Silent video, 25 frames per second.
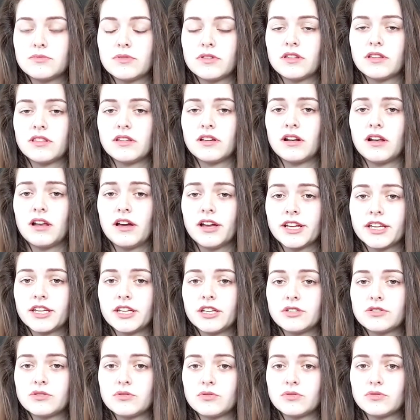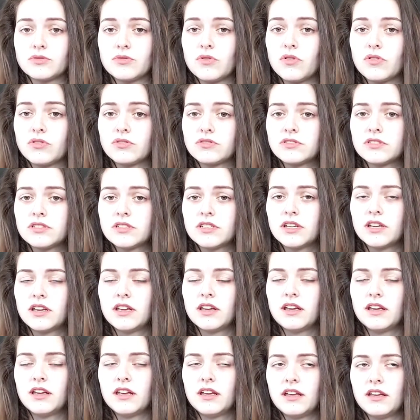whether they like it or not.
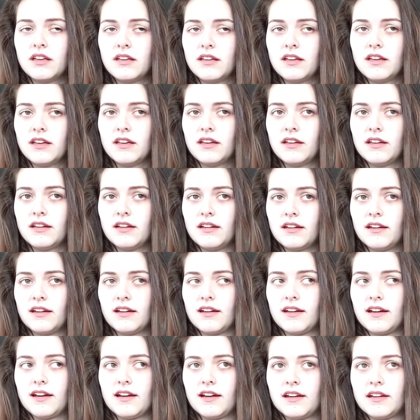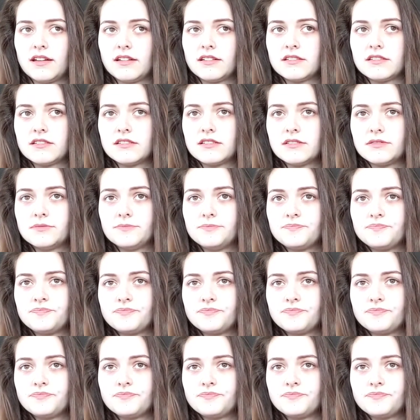And